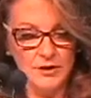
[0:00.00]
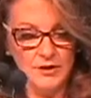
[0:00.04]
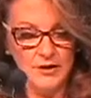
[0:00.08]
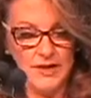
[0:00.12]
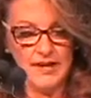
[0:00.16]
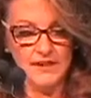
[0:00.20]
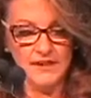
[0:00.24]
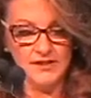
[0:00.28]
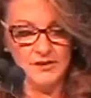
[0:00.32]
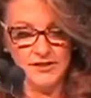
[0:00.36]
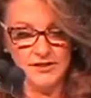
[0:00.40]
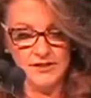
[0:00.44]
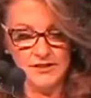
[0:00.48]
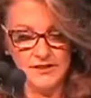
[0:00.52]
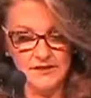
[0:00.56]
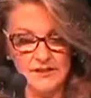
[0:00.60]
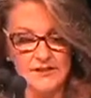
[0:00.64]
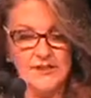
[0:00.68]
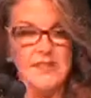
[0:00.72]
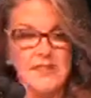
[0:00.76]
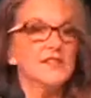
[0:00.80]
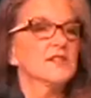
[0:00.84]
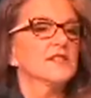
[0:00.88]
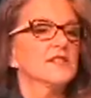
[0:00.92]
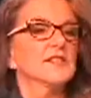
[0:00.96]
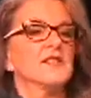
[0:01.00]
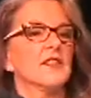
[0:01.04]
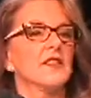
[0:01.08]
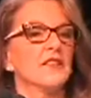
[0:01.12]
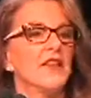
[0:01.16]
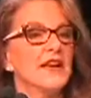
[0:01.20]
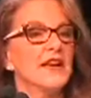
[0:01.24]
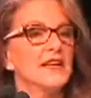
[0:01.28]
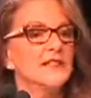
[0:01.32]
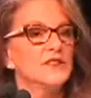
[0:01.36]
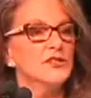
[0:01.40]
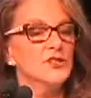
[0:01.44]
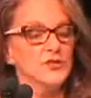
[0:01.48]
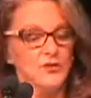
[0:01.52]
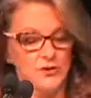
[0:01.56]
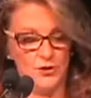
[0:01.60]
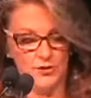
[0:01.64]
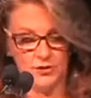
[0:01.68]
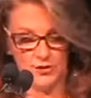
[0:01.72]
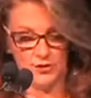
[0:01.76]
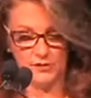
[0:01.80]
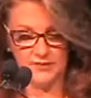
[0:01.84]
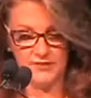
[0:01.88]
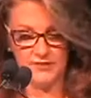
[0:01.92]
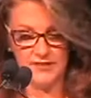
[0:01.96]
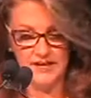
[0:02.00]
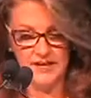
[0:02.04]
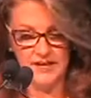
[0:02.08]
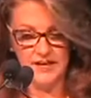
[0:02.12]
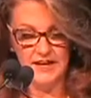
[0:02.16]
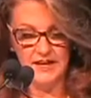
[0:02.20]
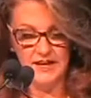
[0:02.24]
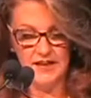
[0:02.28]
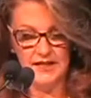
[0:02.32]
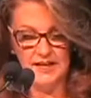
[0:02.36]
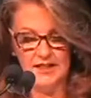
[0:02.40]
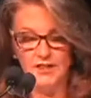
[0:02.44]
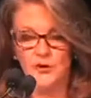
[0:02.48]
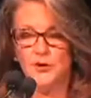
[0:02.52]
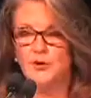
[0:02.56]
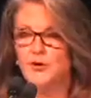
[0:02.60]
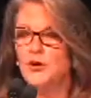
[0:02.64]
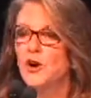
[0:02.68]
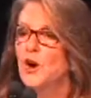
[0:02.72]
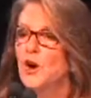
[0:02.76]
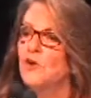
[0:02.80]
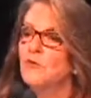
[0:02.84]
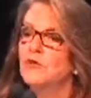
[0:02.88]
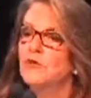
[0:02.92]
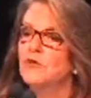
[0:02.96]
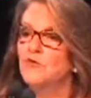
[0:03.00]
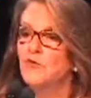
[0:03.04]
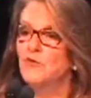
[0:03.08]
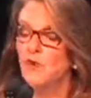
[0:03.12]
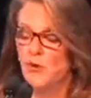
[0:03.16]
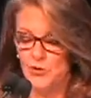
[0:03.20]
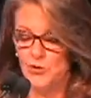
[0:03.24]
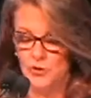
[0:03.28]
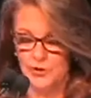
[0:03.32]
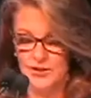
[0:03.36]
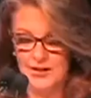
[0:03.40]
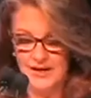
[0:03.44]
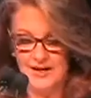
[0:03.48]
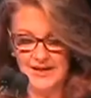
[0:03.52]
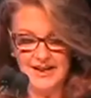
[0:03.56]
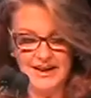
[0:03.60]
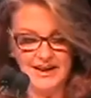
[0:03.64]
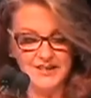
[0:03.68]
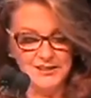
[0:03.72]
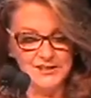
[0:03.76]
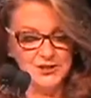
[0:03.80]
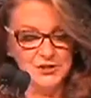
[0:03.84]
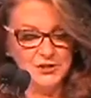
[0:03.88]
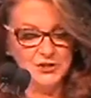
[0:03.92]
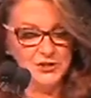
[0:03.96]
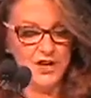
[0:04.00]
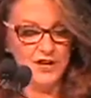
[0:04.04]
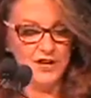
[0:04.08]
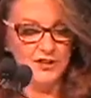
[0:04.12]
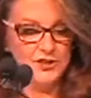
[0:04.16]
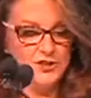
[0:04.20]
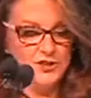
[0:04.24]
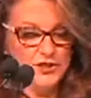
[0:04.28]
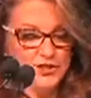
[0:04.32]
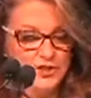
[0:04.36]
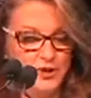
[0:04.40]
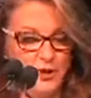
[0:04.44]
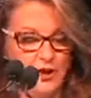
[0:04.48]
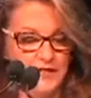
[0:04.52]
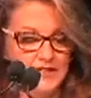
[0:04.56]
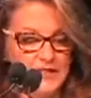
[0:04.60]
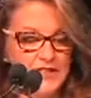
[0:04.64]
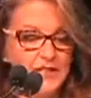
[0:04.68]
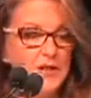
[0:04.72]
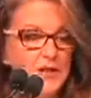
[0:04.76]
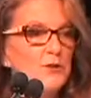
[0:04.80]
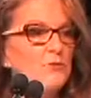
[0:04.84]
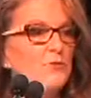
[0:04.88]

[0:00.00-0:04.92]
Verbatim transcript: has since then served in her current role as judge on the